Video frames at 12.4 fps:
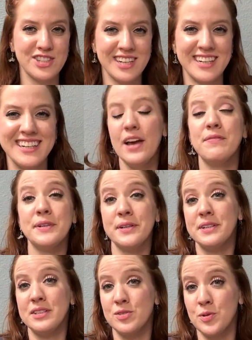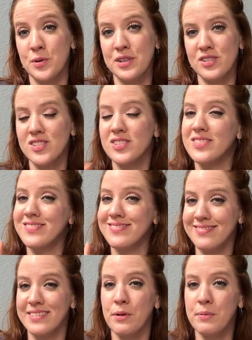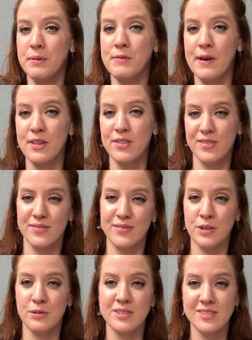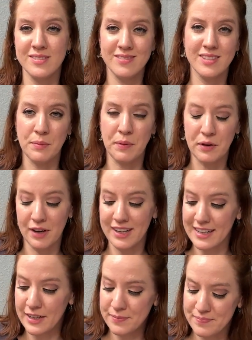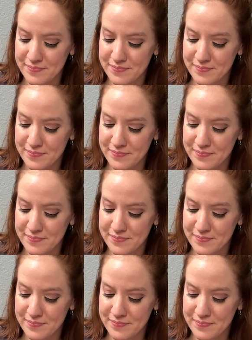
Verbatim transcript: If you hear any snores, that would be Faith, who is sleeping right here.